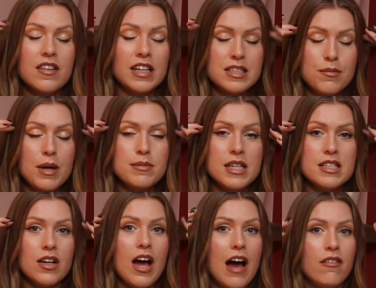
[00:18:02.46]
sometimes I
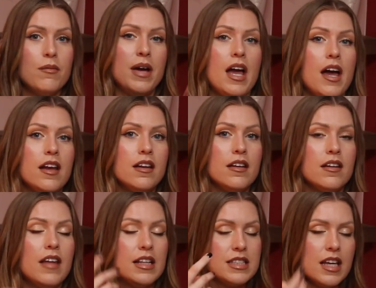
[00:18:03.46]
still have in my head.
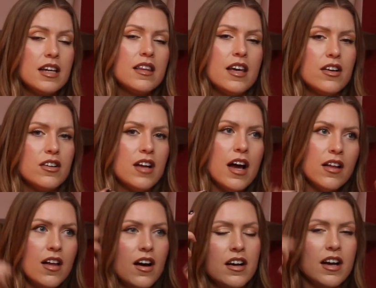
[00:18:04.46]
That's like the inner
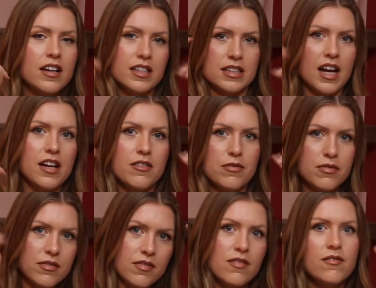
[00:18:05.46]
dialogue, is kind of
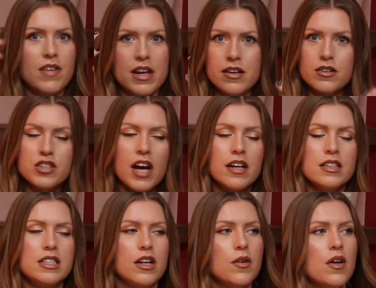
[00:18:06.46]
that inner child
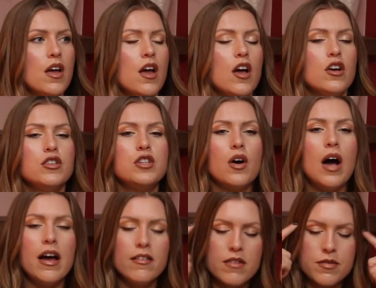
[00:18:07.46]
still. So
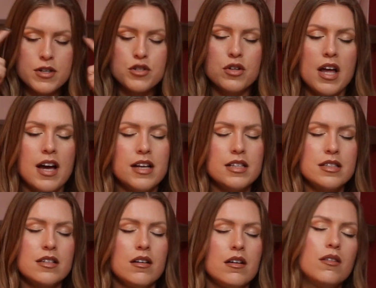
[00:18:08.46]
I
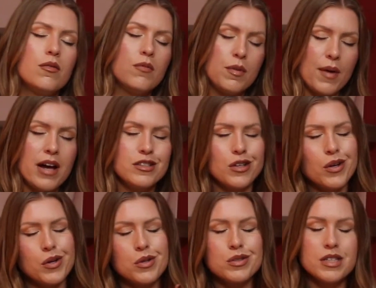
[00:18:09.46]
visualize with my eyes
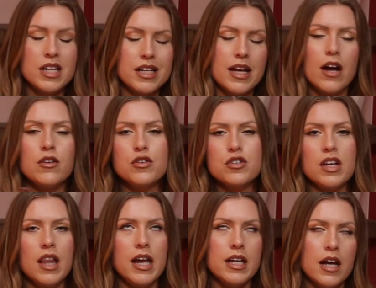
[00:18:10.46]
closed, sitting down, usually
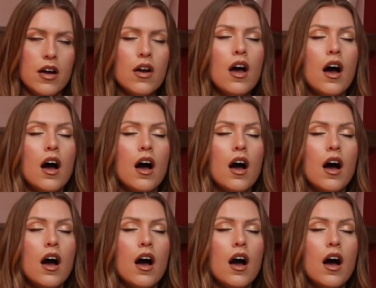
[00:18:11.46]
laying down.